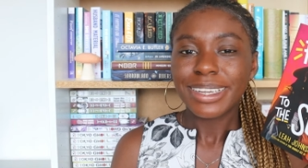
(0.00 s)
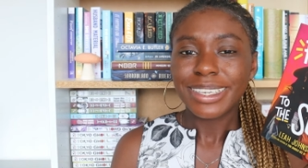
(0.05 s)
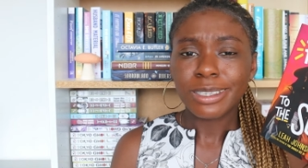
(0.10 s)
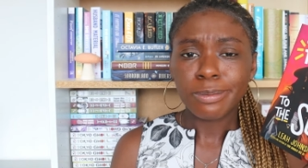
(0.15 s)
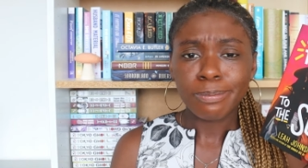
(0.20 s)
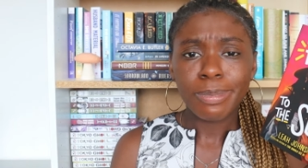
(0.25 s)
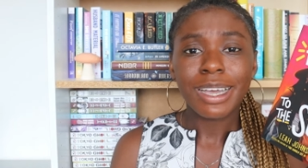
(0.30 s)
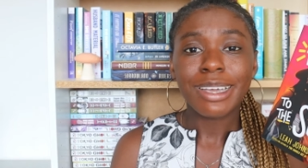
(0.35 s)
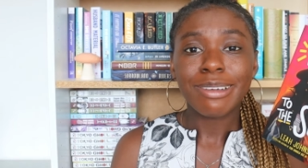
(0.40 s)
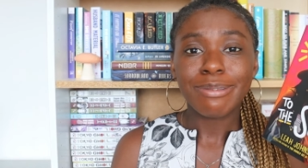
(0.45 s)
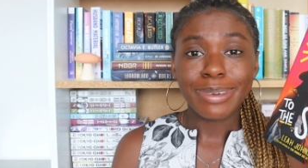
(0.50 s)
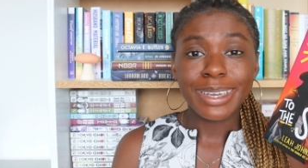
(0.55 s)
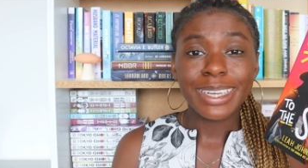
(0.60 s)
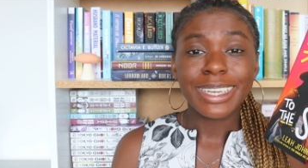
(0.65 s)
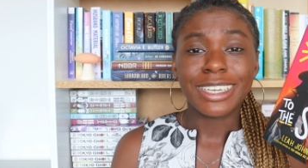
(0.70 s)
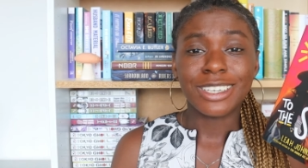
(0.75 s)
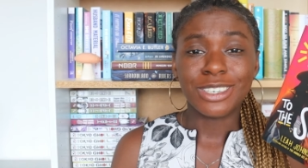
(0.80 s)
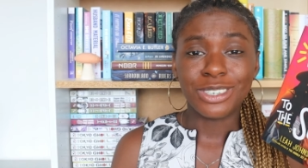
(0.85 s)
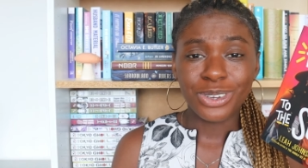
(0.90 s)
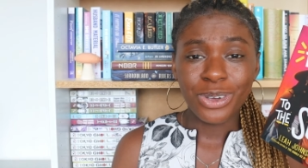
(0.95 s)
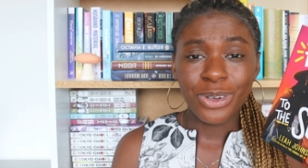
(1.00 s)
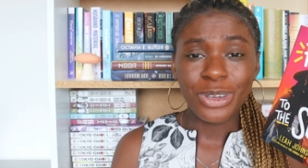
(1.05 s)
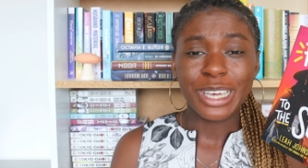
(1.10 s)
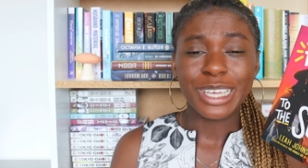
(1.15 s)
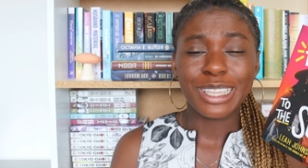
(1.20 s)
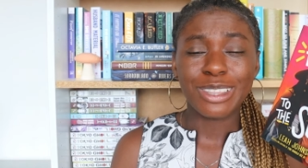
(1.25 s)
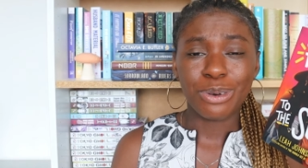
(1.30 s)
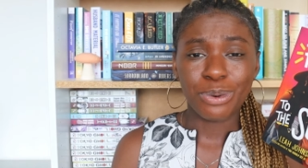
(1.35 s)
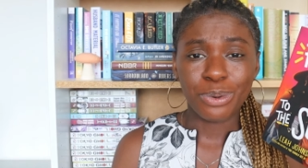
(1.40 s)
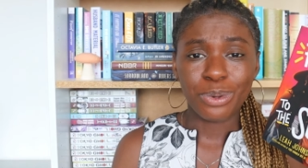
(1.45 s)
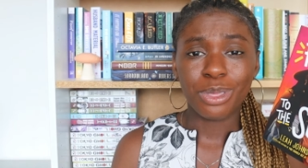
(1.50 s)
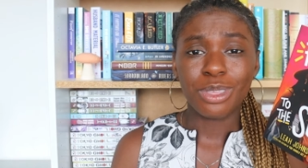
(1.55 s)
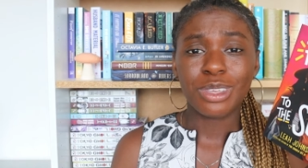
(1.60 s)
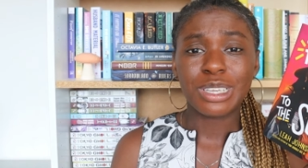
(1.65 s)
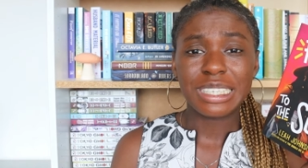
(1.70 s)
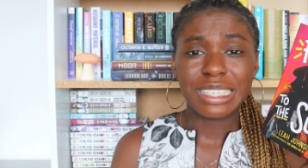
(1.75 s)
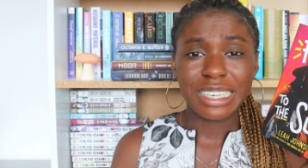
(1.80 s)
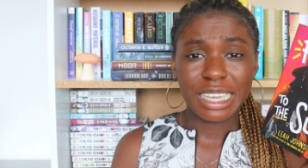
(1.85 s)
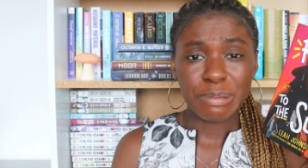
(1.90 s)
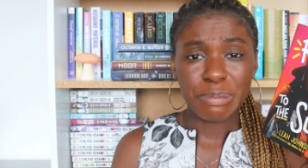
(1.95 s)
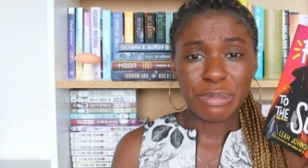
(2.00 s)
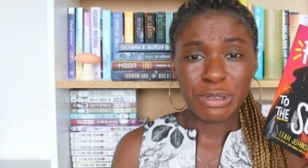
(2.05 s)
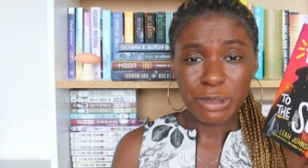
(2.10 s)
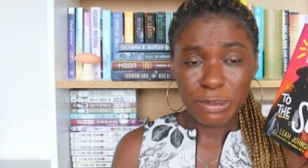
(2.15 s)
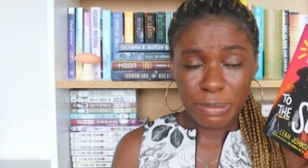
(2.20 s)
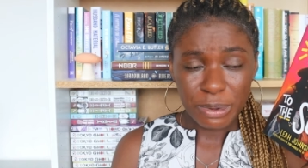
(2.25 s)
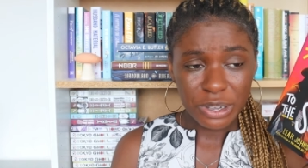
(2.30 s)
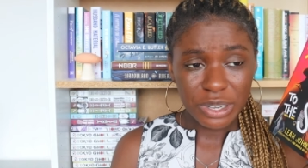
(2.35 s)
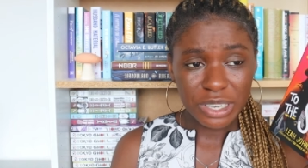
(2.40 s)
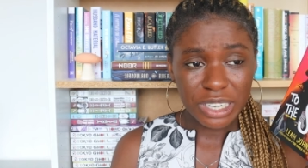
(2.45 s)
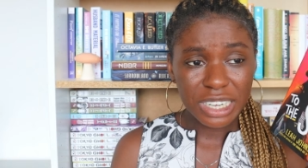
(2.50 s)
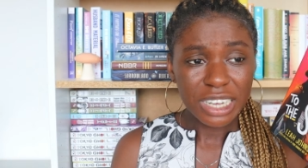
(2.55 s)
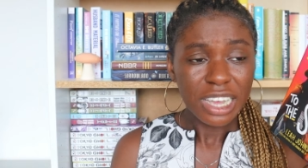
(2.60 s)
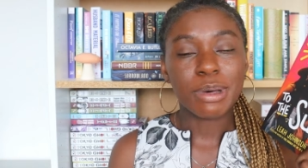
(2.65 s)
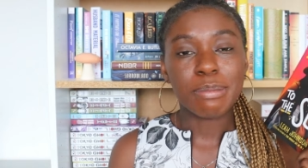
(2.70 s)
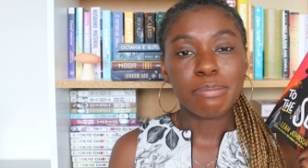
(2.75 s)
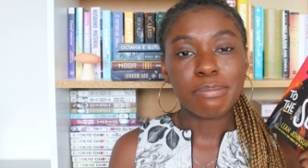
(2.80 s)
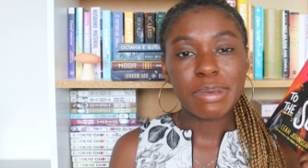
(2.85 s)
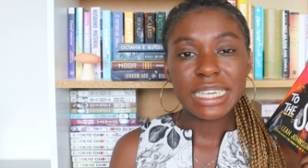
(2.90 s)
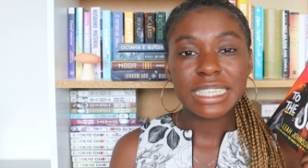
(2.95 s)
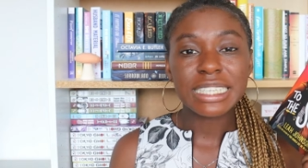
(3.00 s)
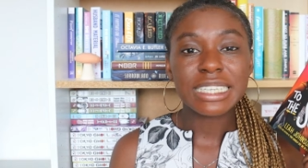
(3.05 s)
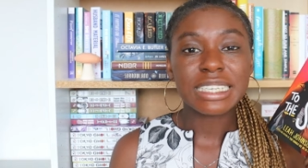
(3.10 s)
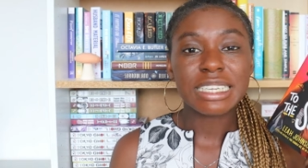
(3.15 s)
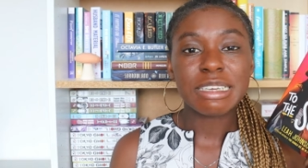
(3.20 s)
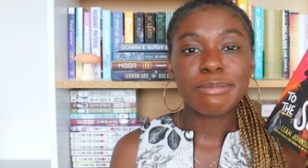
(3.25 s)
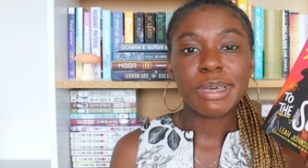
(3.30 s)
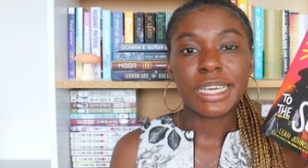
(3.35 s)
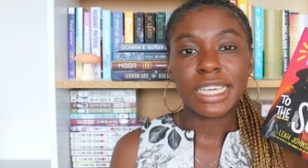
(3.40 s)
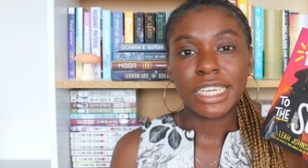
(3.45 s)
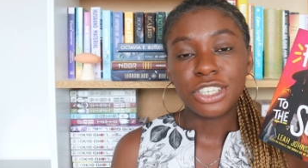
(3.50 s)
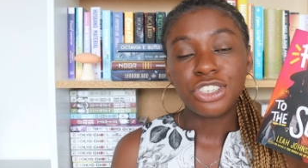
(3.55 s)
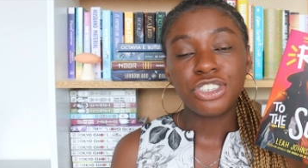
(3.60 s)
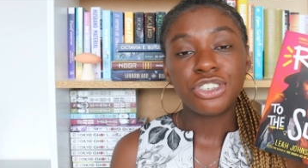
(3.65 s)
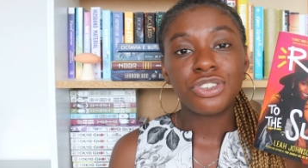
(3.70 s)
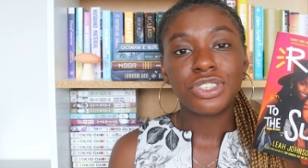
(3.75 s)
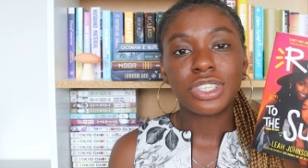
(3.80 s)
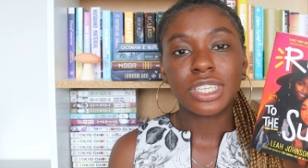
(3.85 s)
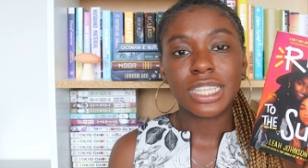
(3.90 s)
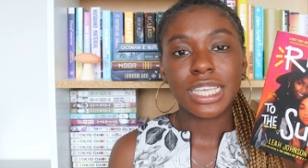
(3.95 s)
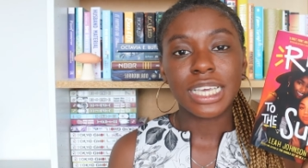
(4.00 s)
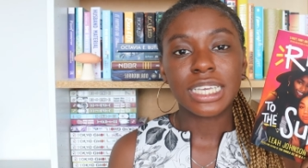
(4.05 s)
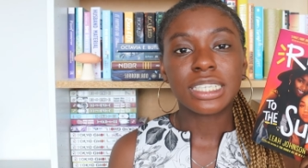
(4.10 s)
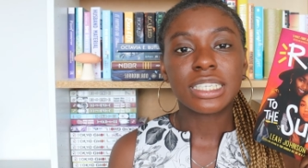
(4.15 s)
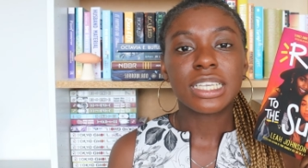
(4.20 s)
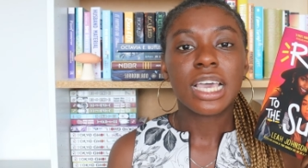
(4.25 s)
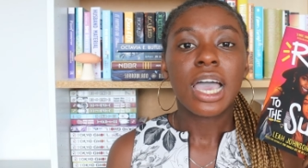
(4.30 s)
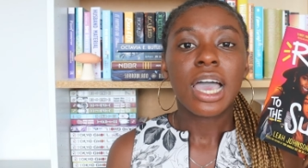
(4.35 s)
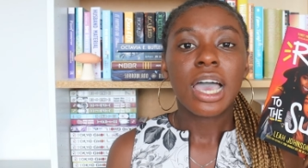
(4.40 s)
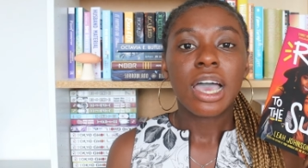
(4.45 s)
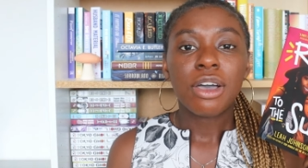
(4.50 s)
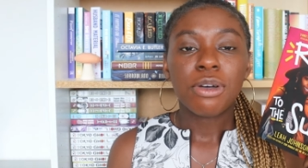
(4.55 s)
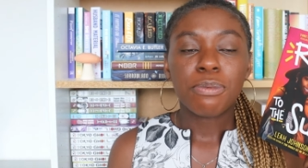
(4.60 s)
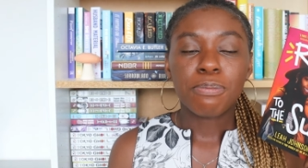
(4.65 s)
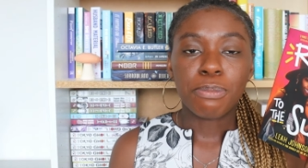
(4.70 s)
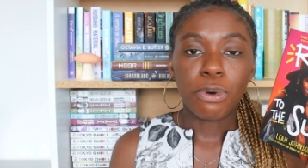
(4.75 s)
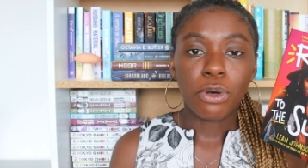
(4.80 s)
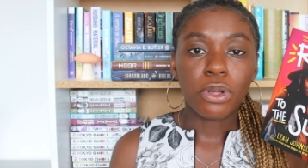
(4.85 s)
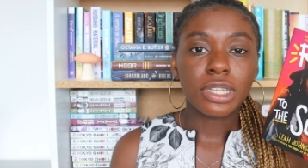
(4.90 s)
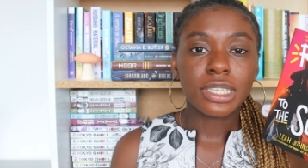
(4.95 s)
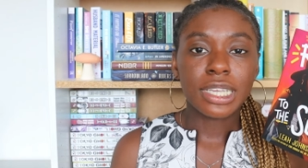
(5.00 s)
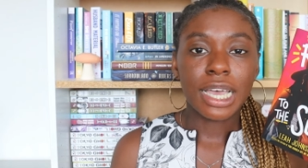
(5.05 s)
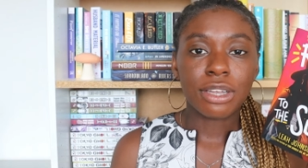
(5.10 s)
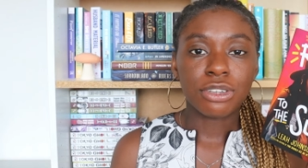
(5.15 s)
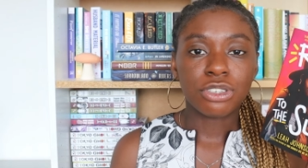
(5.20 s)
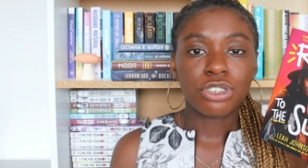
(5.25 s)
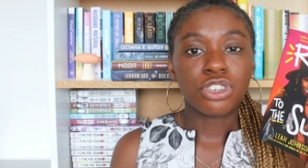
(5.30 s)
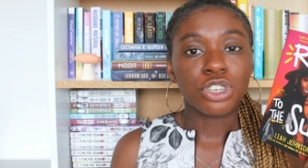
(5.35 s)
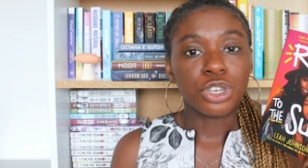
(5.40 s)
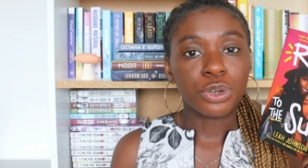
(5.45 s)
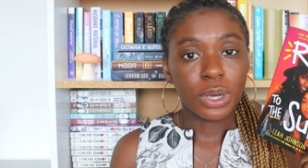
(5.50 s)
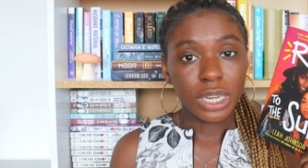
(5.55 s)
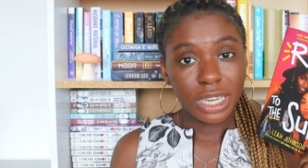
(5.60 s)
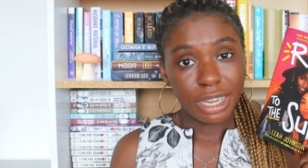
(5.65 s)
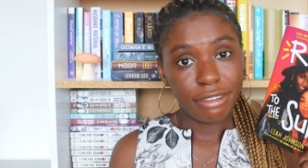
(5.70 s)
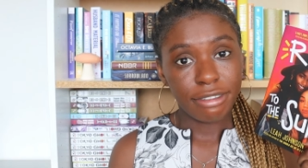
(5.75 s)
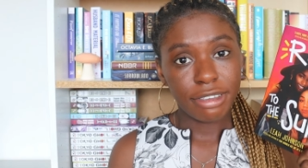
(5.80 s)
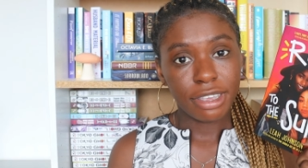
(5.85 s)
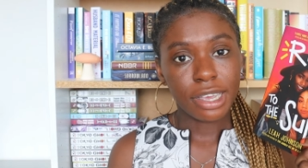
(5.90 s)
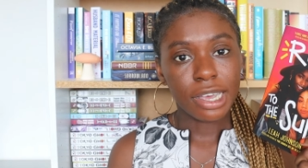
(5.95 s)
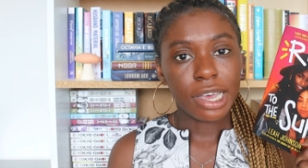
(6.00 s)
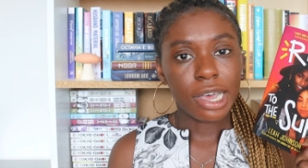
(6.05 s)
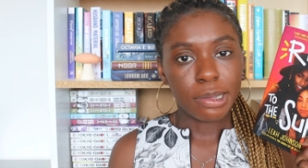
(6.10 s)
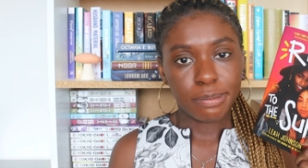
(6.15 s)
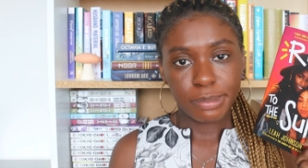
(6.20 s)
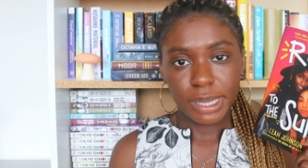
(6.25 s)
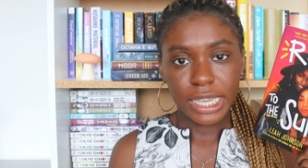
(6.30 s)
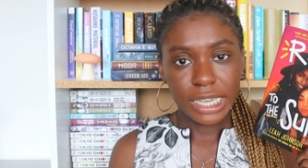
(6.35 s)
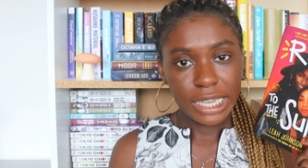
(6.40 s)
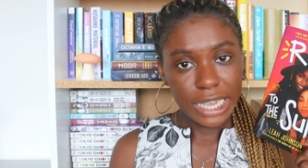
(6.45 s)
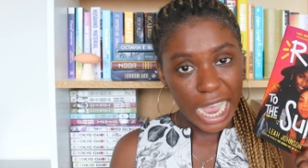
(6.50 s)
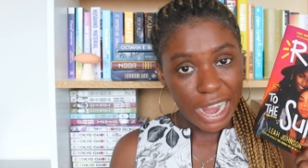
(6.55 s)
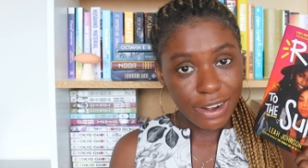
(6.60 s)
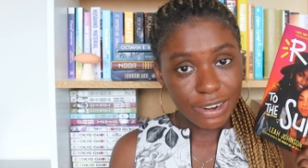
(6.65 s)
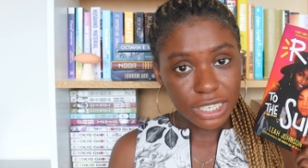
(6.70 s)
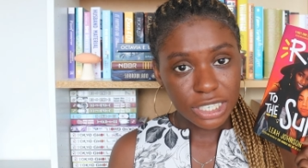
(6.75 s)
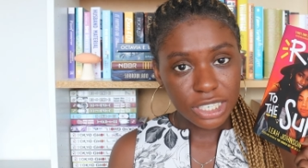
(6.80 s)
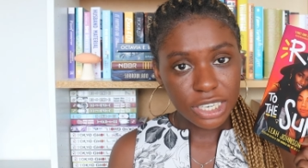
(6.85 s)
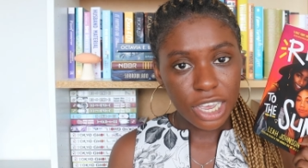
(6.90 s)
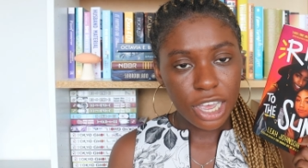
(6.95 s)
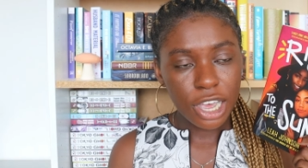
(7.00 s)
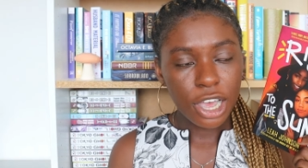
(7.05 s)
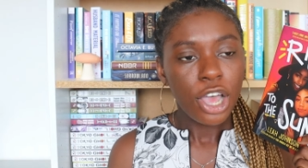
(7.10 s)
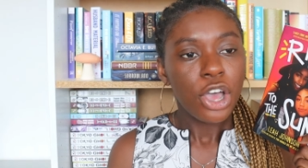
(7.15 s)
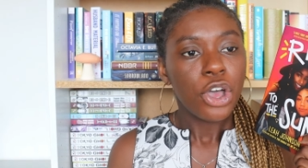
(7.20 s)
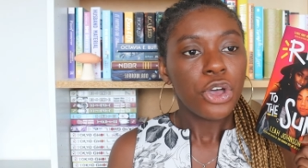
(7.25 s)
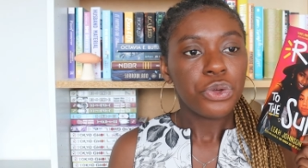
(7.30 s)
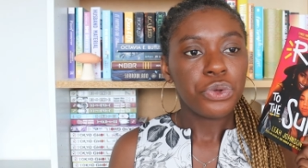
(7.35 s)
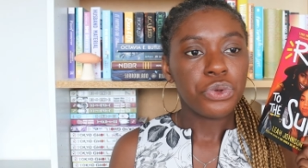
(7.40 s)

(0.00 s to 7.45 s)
despite really enjoying the author's debut book but basically my issues to this boil down to Olivia, our main character,